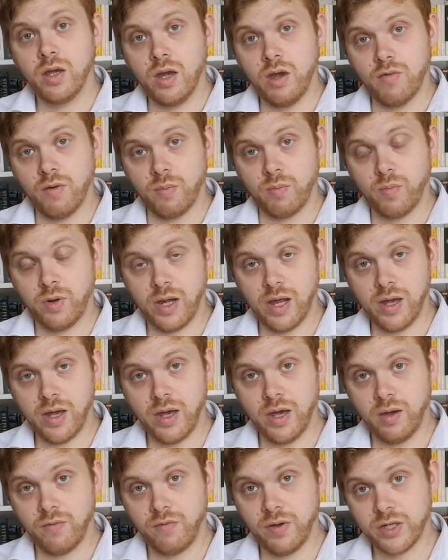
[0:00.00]
If
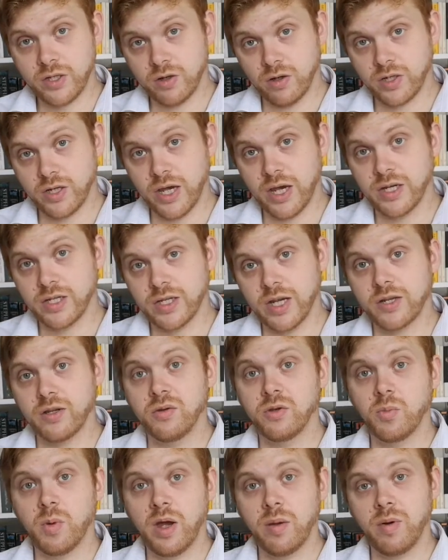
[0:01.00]
a fixed cost case settles
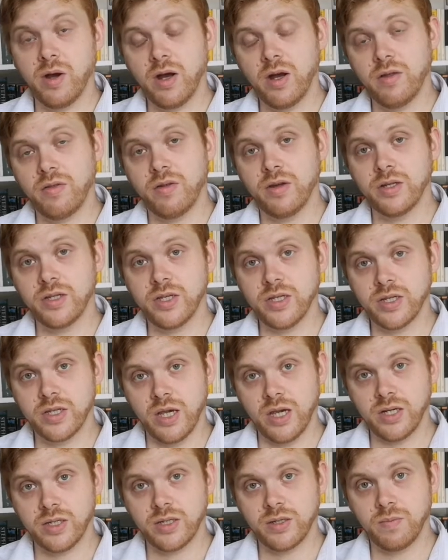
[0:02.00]
by Part
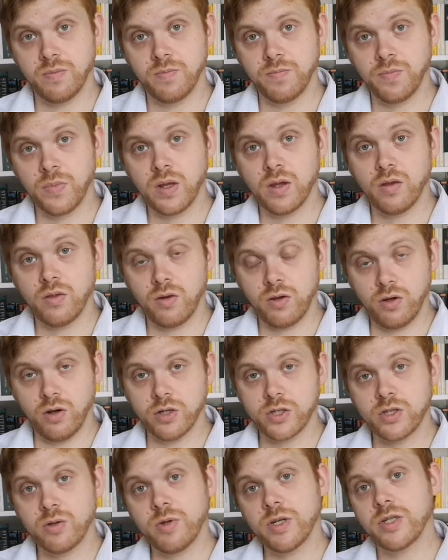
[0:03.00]
36, the costs
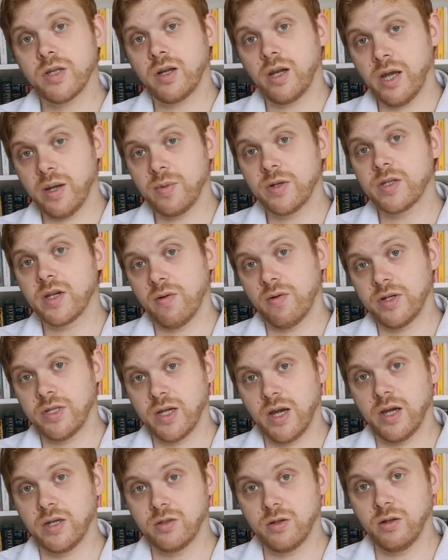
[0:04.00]
to which the claimants are
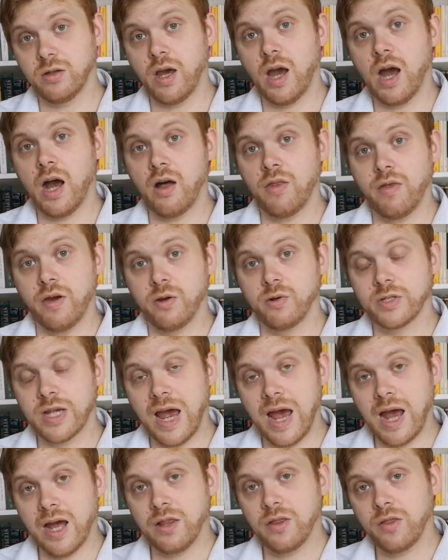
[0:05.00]
entitled are those
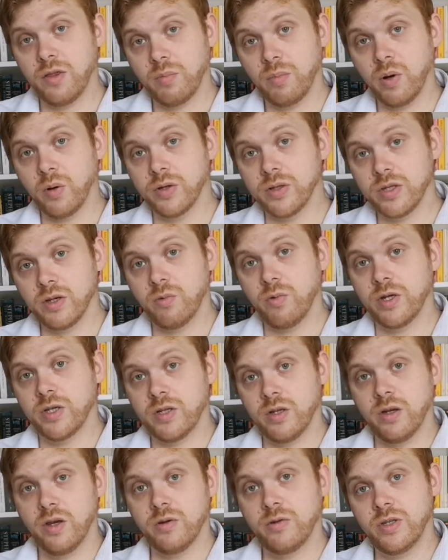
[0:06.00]
at the point at which the
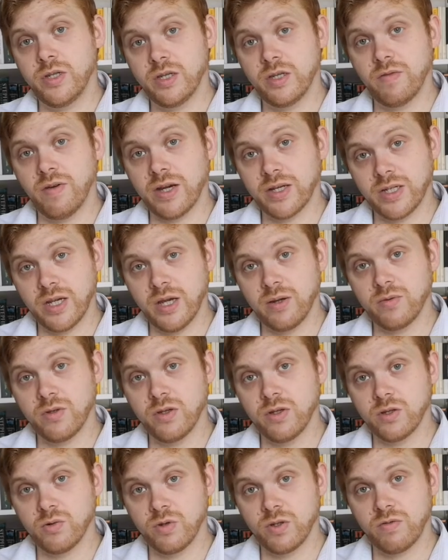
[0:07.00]
notice of
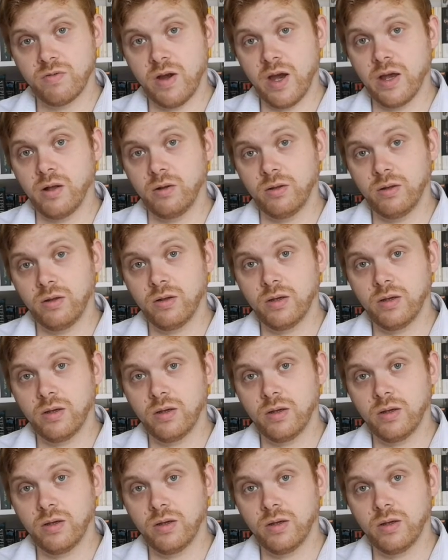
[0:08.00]
acceptance was filed.